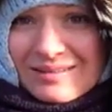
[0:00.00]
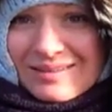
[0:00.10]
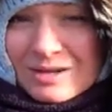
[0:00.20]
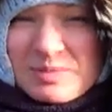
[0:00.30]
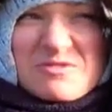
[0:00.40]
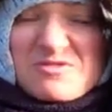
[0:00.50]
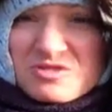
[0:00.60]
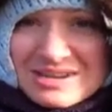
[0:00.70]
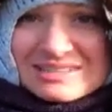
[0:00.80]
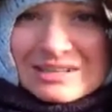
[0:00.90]
It'll be
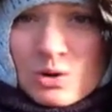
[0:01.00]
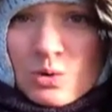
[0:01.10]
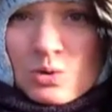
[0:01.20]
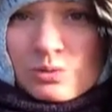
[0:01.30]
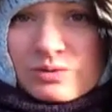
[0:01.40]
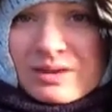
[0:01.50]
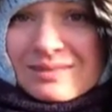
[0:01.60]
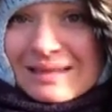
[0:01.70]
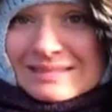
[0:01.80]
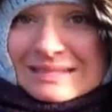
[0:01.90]
freezing cold.
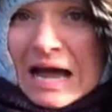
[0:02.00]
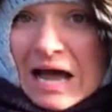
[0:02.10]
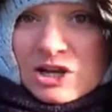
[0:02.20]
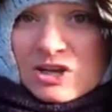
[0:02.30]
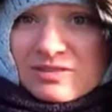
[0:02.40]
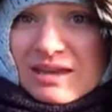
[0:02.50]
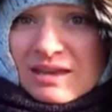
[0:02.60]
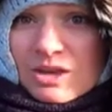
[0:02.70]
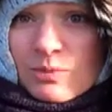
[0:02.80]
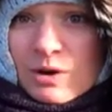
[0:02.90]
That's not a good thing.
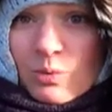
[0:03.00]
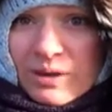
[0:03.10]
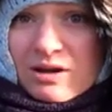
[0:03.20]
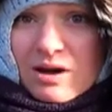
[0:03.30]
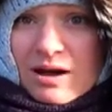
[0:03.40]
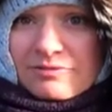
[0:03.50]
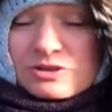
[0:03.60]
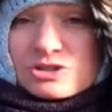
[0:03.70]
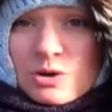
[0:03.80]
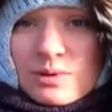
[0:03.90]
You want to wick off.
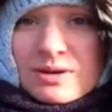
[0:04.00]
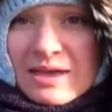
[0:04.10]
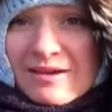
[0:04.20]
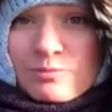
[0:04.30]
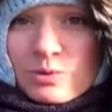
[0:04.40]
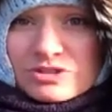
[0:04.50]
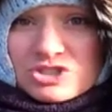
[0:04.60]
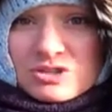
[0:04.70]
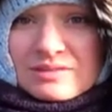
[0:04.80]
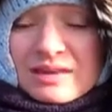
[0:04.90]
You don't want to have
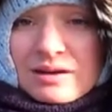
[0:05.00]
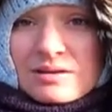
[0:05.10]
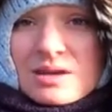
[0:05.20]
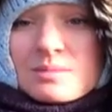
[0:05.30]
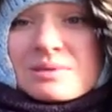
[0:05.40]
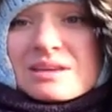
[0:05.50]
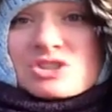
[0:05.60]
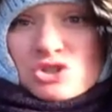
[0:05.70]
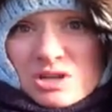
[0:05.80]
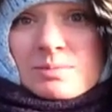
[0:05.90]
moisture in there
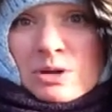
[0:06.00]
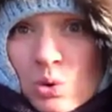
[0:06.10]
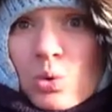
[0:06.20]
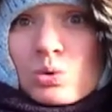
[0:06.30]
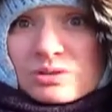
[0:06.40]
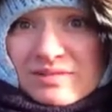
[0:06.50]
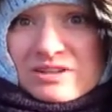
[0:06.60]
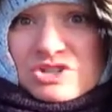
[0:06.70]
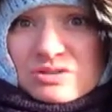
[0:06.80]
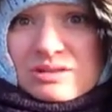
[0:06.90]
because you're going to be cold
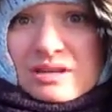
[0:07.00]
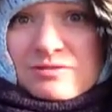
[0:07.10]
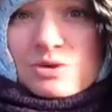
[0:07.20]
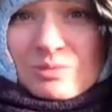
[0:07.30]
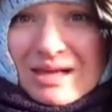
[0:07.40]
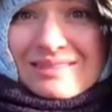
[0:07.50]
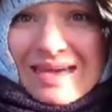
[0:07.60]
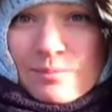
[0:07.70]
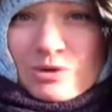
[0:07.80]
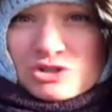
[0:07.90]
eventually if you let
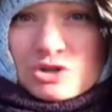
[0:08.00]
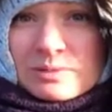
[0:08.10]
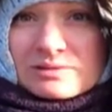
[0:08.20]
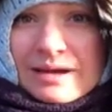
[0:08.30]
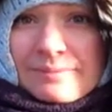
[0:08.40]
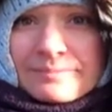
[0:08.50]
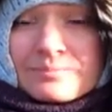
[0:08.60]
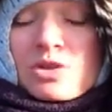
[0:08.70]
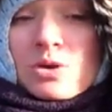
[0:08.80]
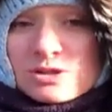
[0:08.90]
that moisture build up.
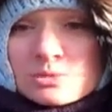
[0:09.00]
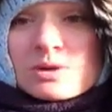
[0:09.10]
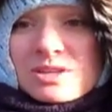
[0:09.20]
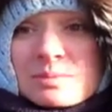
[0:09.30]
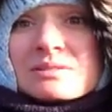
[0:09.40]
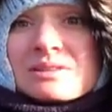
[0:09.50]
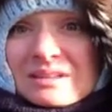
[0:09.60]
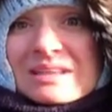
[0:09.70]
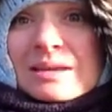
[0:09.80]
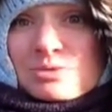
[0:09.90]
You also want the ability
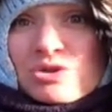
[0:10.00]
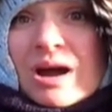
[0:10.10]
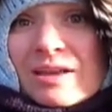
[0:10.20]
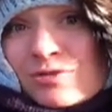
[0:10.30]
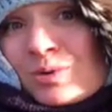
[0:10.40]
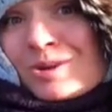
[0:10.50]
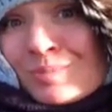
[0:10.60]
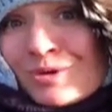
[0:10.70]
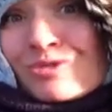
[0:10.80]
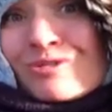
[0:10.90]
to keep dry if you end
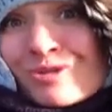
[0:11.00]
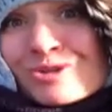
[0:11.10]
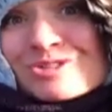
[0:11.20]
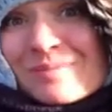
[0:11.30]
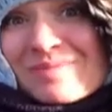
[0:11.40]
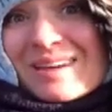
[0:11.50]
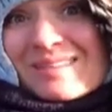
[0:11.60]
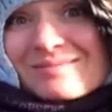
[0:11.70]
up in a river or something.